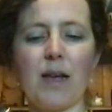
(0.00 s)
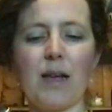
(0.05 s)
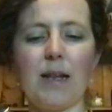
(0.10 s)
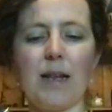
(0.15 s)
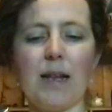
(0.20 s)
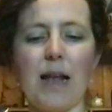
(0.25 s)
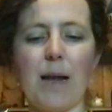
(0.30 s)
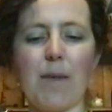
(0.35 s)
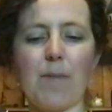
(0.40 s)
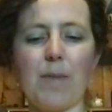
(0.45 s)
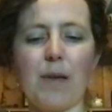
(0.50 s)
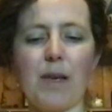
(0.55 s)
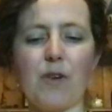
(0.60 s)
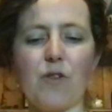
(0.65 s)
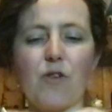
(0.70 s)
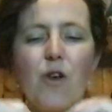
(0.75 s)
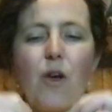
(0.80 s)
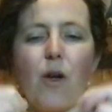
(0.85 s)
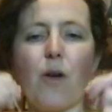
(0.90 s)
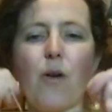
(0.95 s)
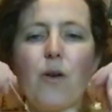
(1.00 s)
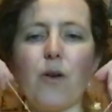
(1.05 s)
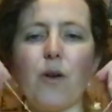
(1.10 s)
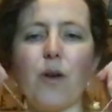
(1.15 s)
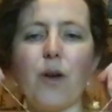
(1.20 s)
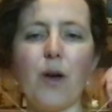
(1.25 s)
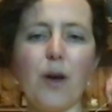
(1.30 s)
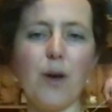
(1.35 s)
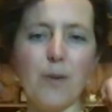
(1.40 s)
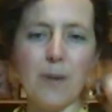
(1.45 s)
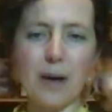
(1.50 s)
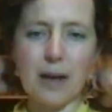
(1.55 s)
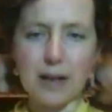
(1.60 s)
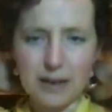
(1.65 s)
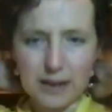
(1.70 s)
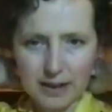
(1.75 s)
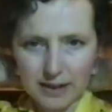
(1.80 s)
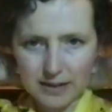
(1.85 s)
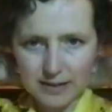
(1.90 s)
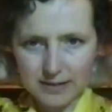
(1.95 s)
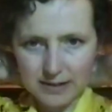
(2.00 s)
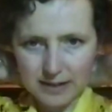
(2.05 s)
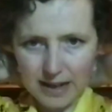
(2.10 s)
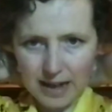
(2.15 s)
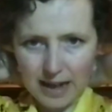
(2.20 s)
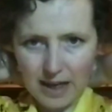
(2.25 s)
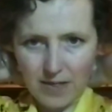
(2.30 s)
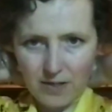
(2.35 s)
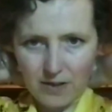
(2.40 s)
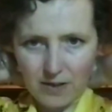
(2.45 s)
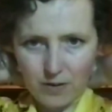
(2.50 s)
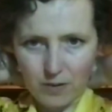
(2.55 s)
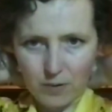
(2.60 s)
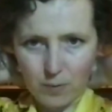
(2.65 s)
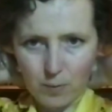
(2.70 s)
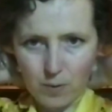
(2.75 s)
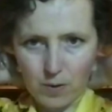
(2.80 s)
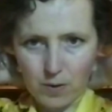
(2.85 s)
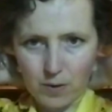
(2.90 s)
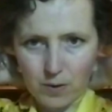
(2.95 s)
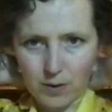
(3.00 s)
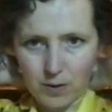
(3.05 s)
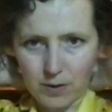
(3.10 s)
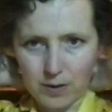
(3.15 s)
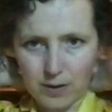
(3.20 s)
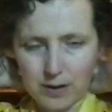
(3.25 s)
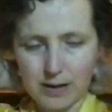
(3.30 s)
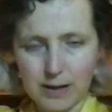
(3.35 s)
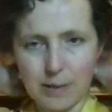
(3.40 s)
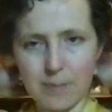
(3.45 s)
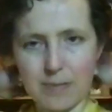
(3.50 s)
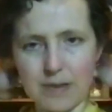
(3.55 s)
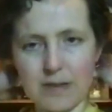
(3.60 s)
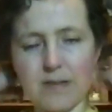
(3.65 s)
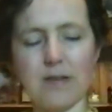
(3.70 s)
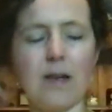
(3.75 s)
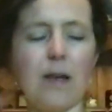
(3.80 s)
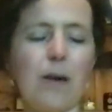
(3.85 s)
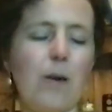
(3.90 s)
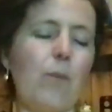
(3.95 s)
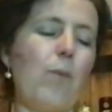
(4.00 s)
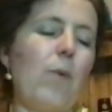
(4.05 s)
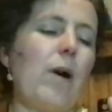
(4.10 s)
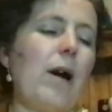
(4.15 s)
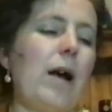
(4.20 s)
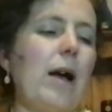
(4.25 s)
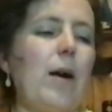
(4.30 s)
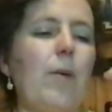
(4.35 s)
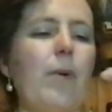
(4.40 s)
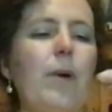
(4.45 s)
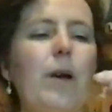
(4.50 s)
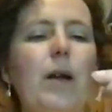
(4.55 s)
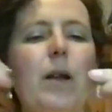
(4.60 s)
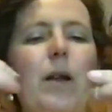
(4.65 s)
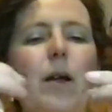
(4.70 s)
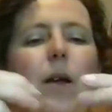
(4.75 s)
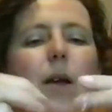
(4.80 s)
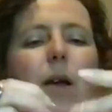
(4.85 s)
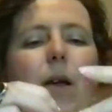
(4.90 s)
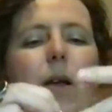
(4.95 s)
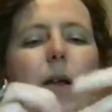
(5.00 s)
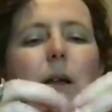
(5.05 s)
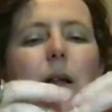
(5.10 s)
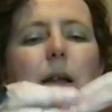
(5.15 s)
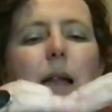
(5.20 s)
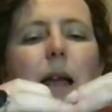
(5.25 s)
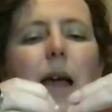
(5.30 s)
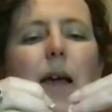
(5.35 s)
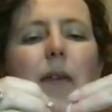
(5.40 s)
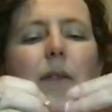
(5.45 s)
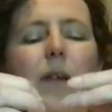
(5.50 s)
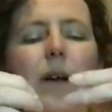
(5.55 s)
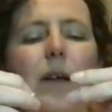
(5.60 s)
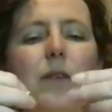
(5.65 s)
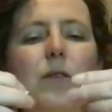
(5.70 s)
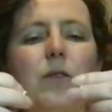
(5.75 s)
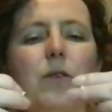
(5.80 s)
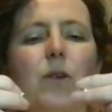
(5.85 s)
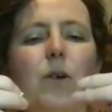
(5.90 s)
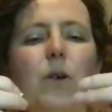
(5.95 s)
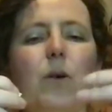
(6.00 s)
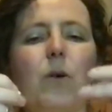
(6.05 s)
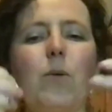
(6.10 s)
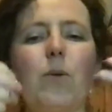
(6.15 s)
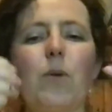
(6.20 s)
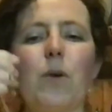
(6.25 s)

Let me show you, and let's layer this one. Let me see where we're going to layer that to,